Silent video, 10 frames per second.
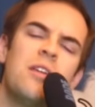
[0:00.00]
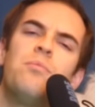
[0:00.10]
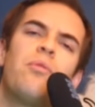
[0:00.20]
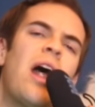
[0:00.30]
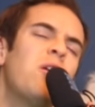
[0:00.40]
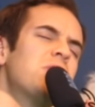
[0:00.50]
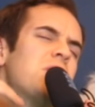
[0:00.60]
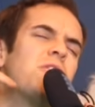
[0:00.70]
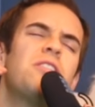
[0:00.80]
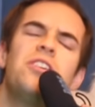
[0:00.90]
and browse
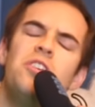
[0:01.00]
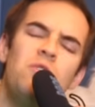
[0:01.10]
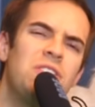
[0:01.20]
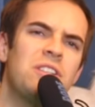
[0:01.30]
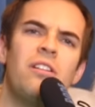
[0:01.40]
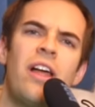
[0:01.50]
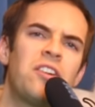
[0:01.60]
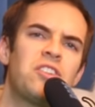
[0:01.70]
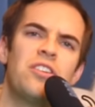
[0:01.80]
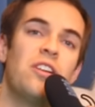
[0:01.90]
their huge
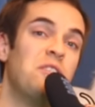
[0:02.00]
selection